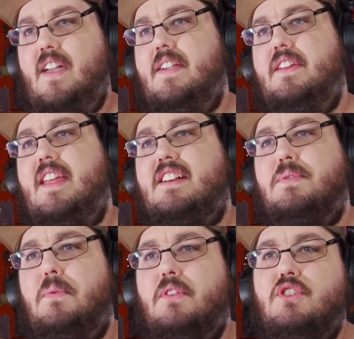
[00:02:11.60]
And the next
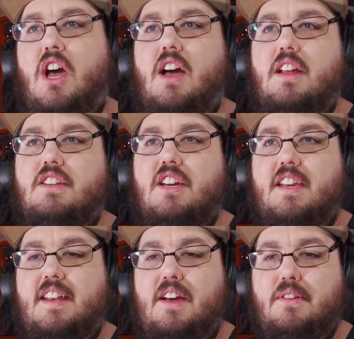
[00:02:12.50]
one we're
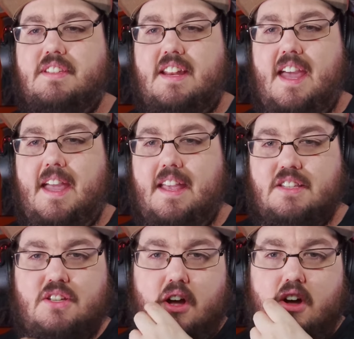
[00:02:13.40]
checking out today
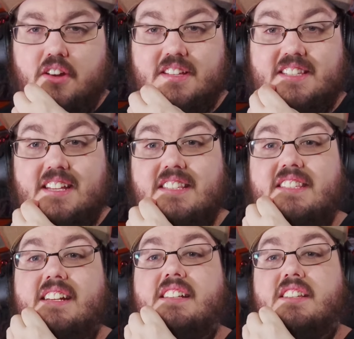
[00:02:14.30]
is called Sin
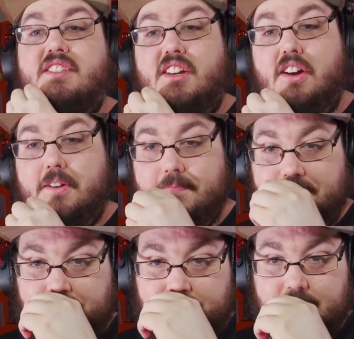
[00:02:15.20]
Sings a Song.
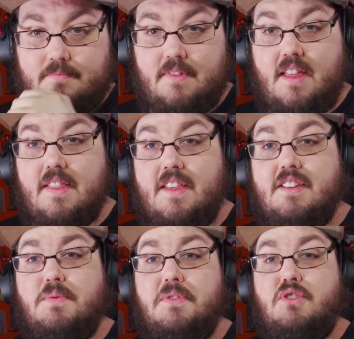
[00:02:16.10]

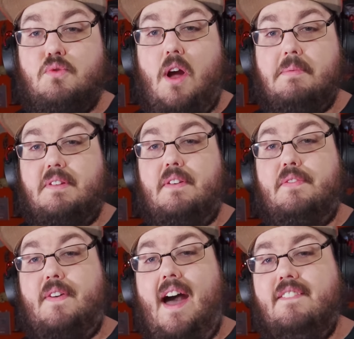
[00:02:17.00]
This was dropped
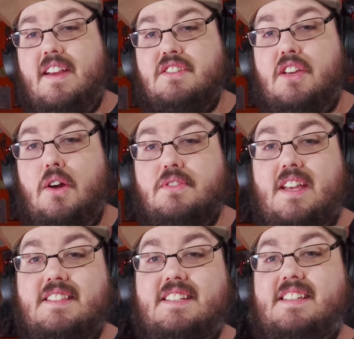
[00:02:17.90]
5 days ago. It's
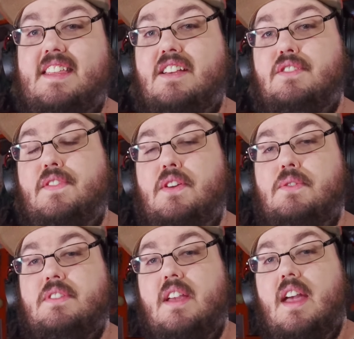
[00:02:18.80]
got 60,000
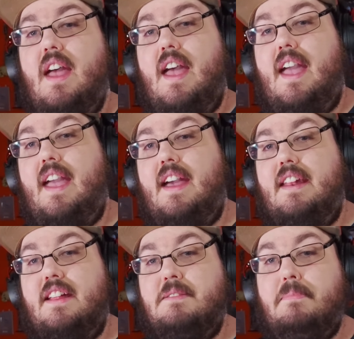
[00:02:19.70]
views, and
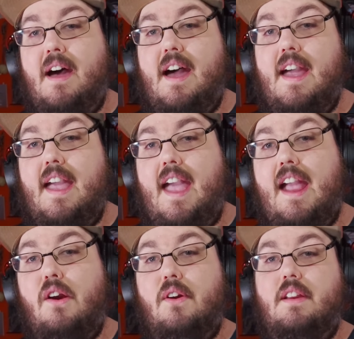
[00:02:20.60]
it's by
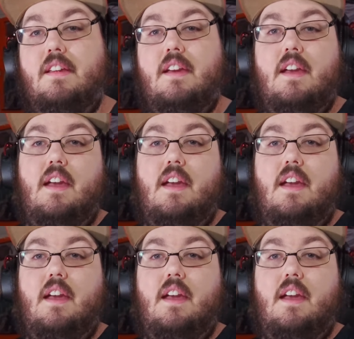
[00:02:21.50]
Aaron